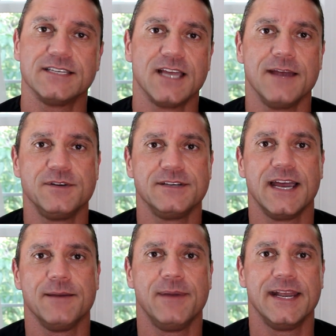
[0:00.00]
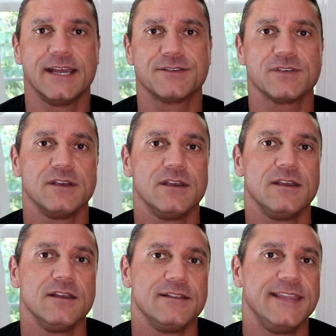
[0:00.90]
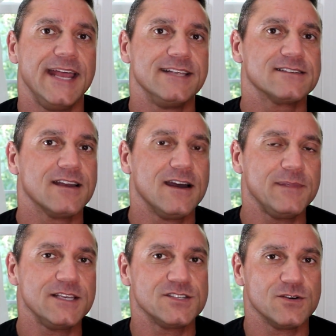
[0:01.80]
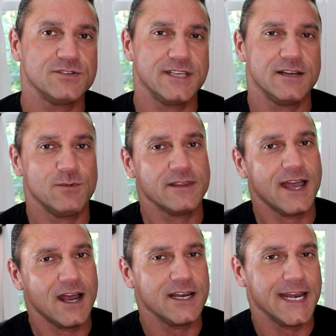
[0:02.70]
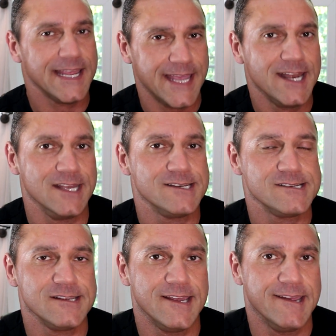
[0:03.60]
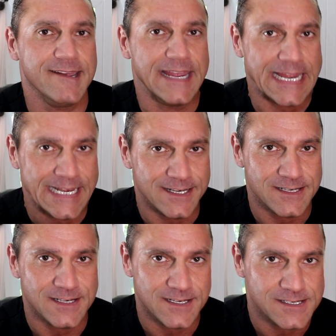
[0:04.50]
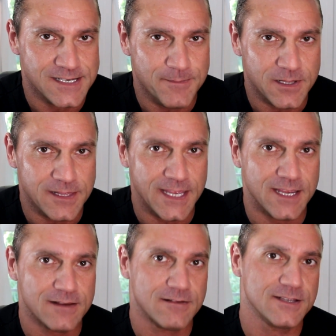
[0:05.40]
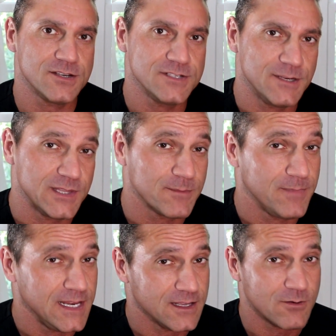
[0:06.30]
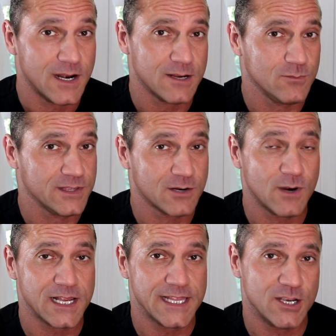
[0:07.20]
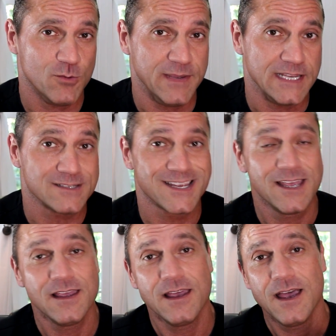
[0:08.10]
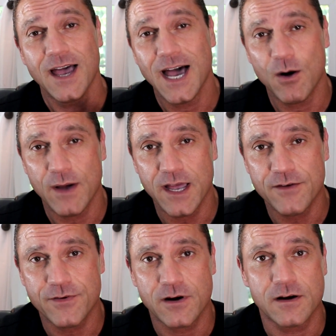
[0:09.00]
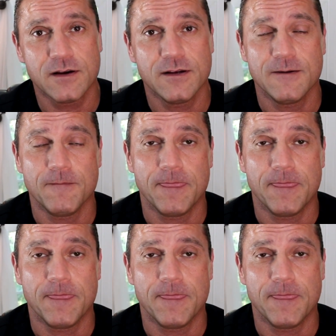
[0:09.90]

and type 2 diabetics, that is commonly associated with how did I get it? And it's typically associated with it being the chronically obese. However,